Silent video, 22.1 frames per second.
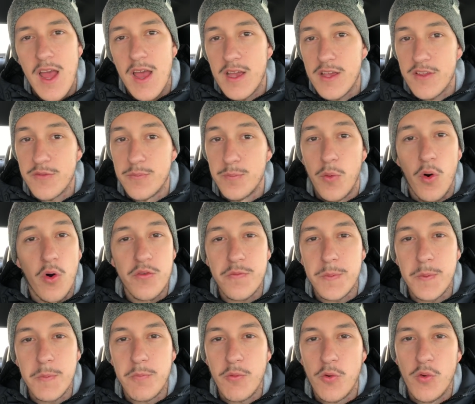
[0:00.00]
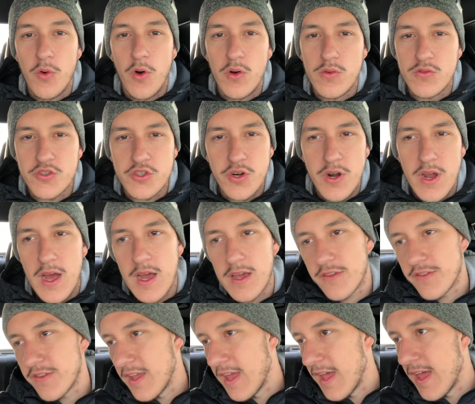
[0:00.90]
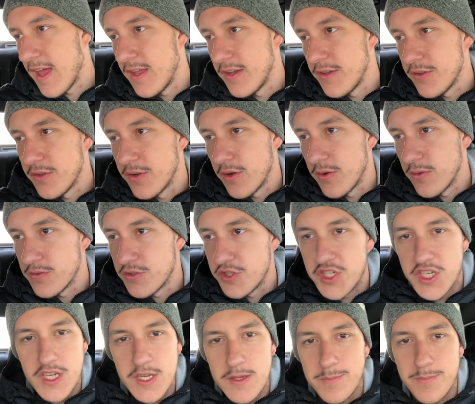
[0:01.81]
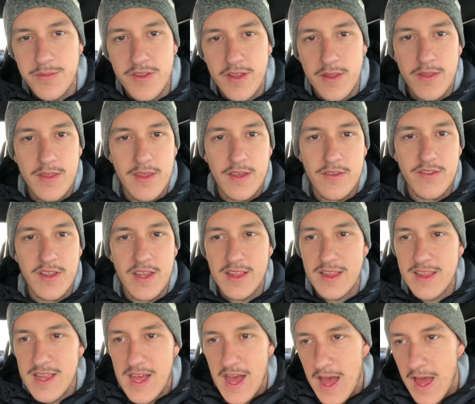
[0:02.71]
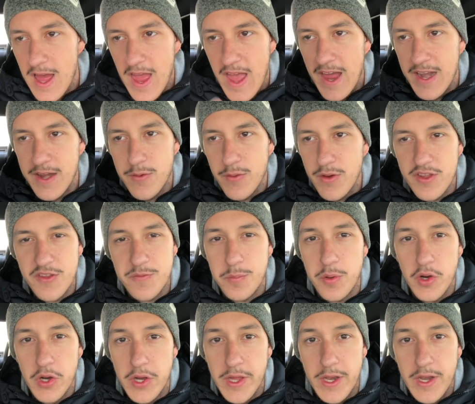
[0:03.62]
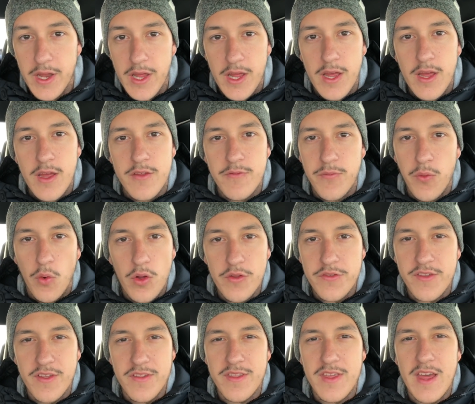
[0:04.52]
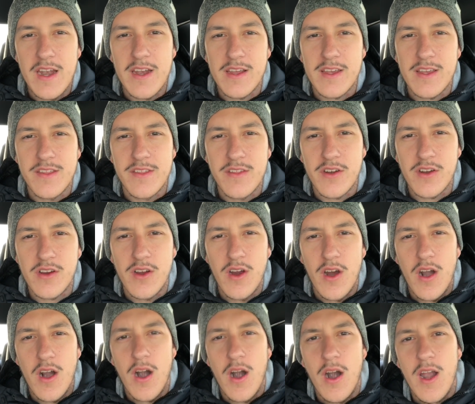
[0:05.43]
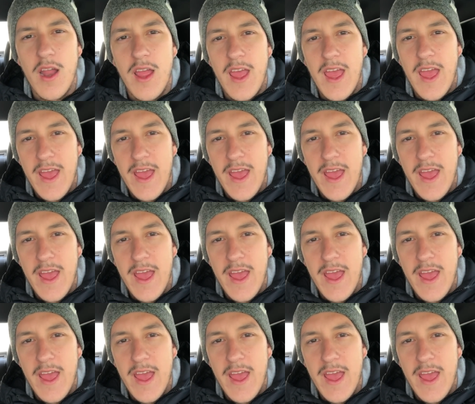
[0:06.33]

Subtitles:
because most people who own trucks and, you know, Jeeps and things like that anyways put full synthetic in their car,